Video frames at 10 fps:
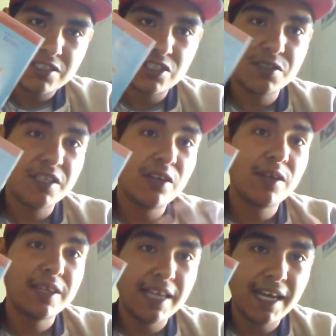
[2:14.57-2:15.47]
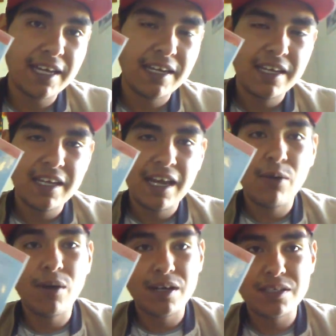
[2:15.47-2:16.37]
just hearing that,
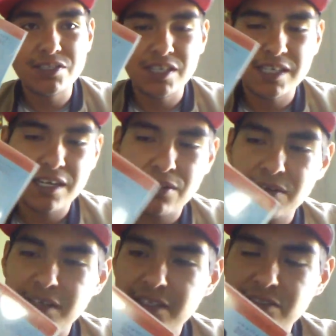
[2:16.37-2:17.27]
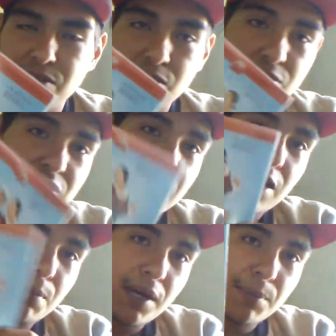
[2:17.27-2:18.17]
I wanted to check it out. So go check
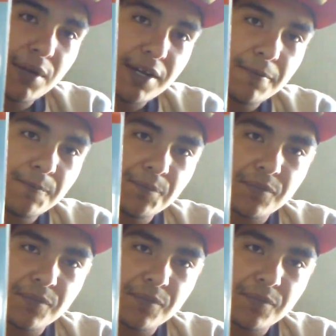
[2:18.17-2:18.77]
out Popeye.